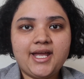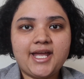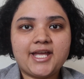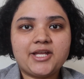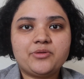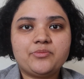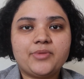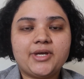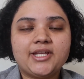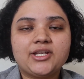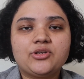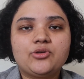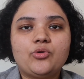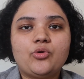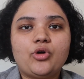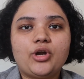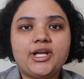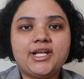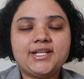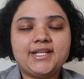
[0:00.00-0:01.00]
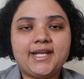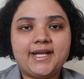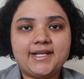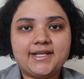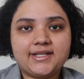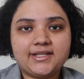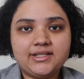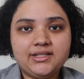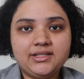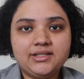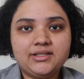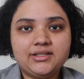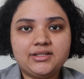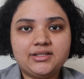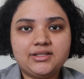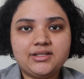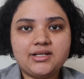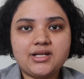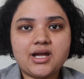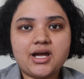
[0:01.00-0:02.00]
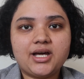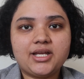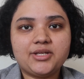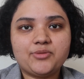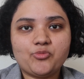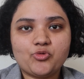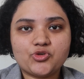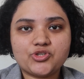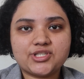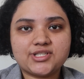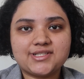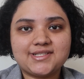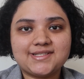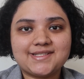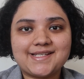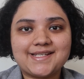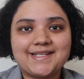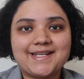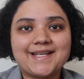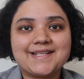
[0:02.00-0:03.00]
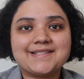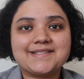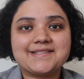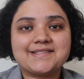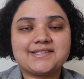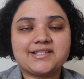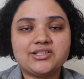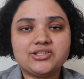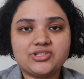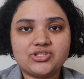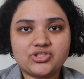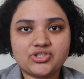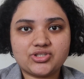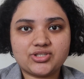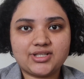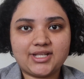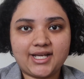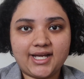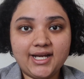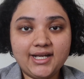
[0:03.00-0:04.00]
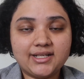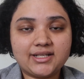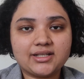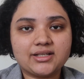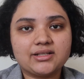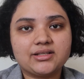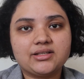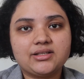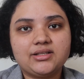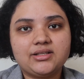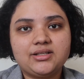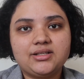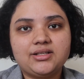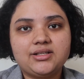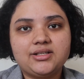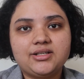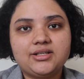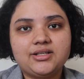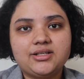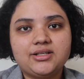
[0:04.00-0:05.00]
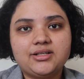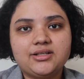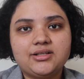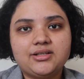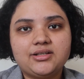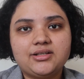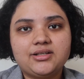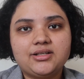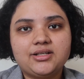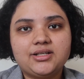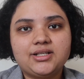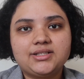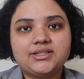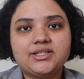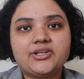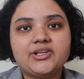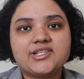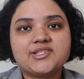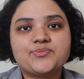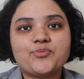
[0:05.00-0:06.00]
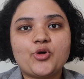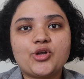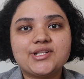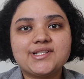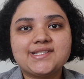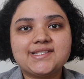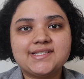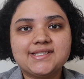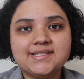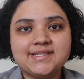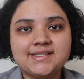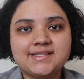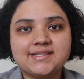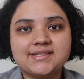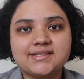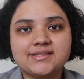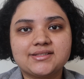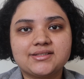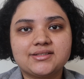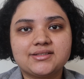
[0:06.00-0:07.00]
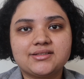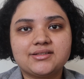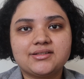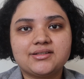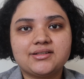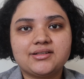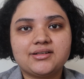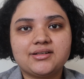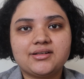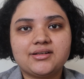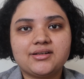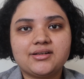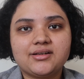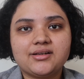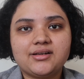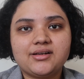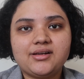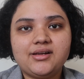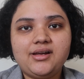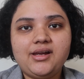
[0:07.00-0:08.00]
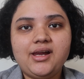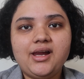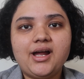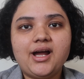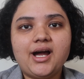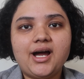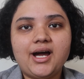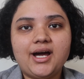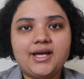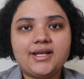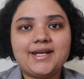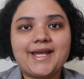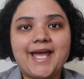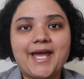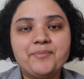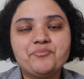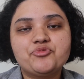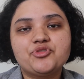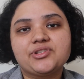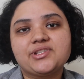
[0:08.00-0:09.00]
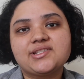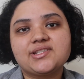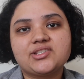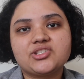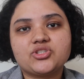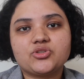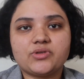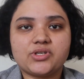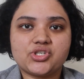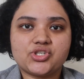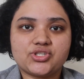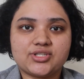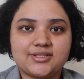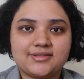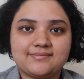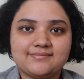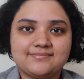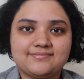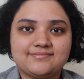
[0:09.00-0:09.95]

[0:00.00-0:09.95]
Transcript: and by coordinating our emotions in as such that the responses are apt to the situation.